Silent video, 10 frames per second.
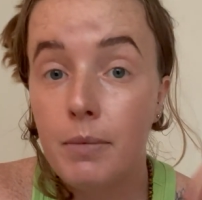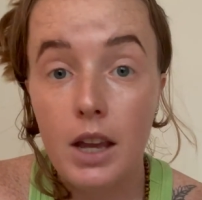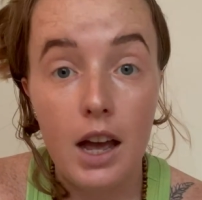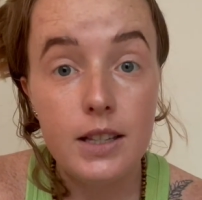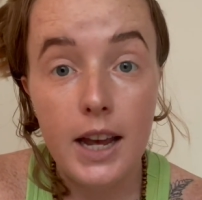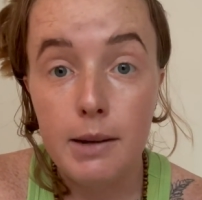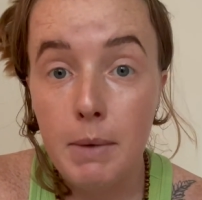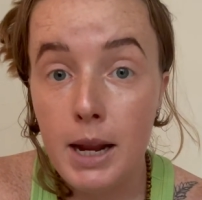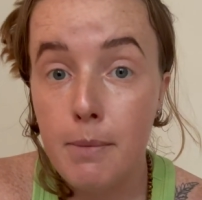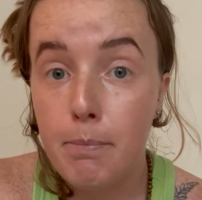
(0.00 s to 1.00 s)
a
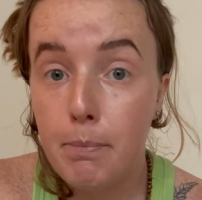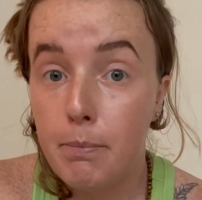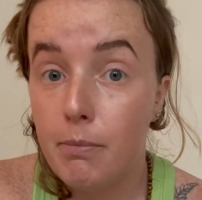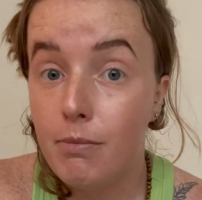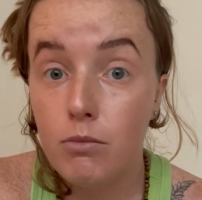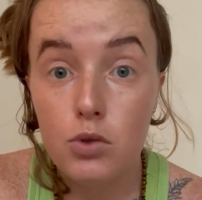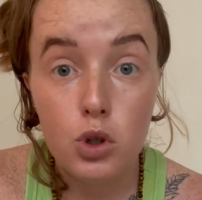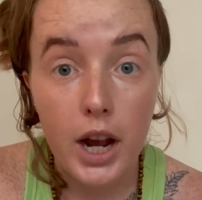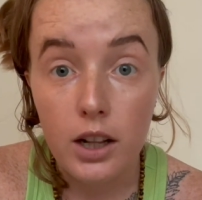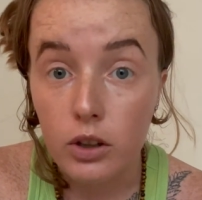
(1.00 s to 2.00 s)
10-minute
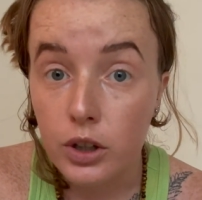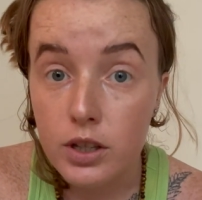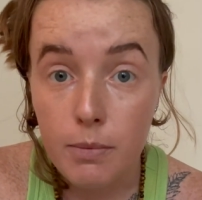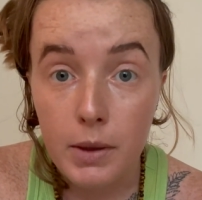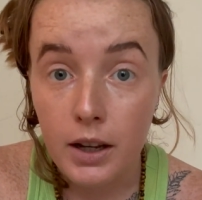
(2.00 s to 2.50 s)
try to learn something